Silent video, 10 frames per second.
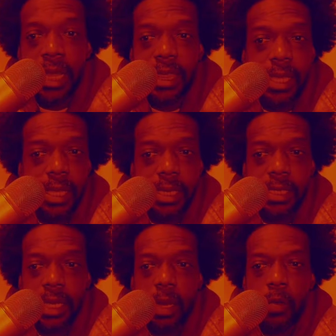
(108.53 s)
I think he
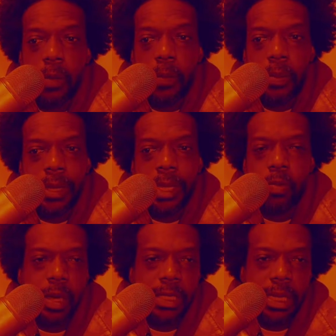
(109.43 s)
said at one point he
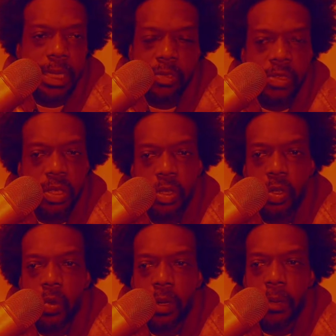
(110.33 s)
wasn't interested in
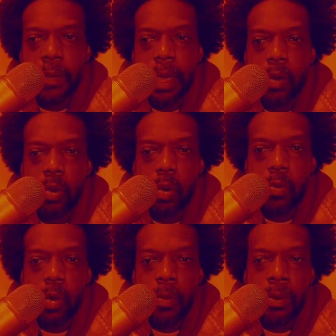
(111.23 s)
doing the battle no
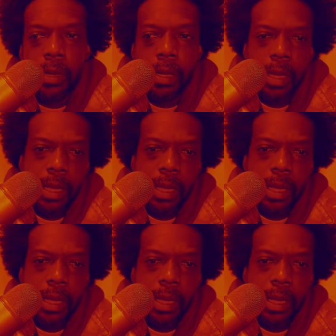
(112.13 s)
more, but